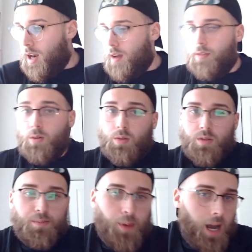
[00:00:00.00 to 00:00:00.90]
Everyone was
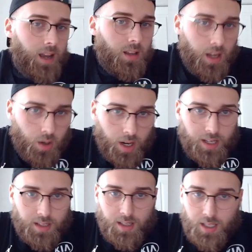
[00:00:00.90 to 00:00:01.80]
buying like
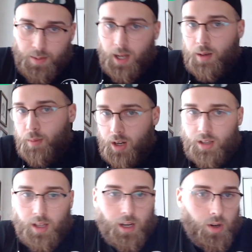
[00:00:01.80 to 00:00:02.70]
crazy, spending money
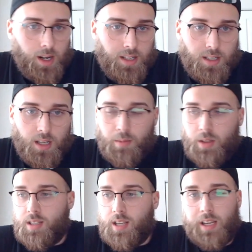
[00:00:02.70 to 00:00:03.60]
like crazy. I mean,
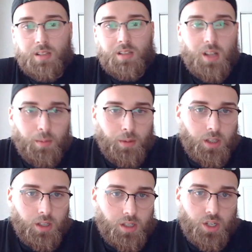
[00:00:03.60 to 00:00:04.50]
the second
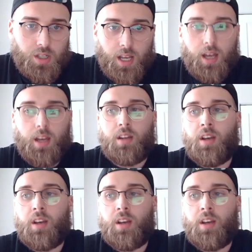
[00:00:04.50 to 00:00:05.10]
stimulus just hit.